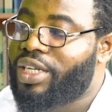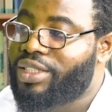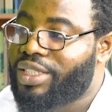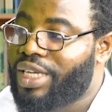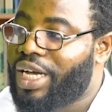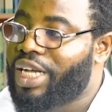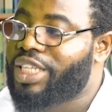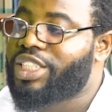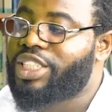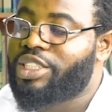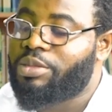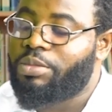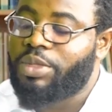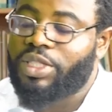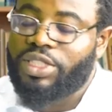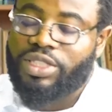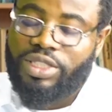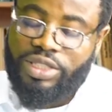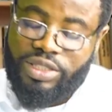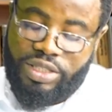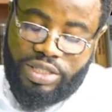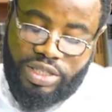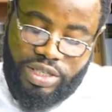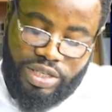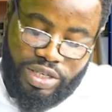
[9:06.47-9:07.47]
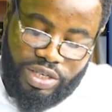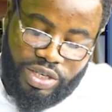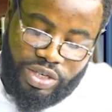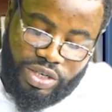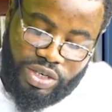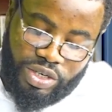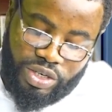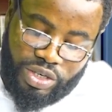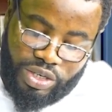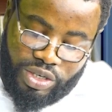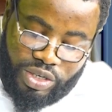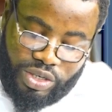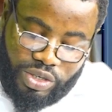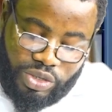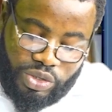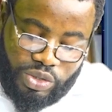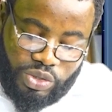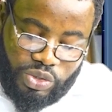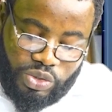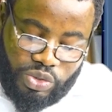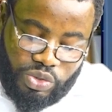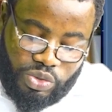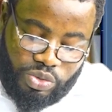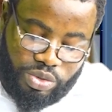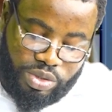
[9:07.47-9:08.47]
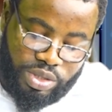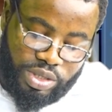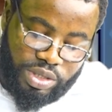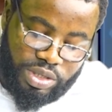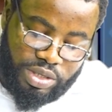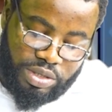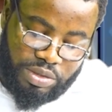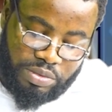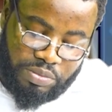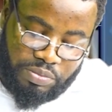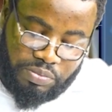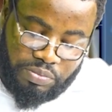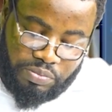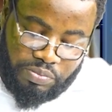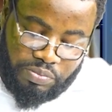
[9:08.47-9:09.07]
attachment to it.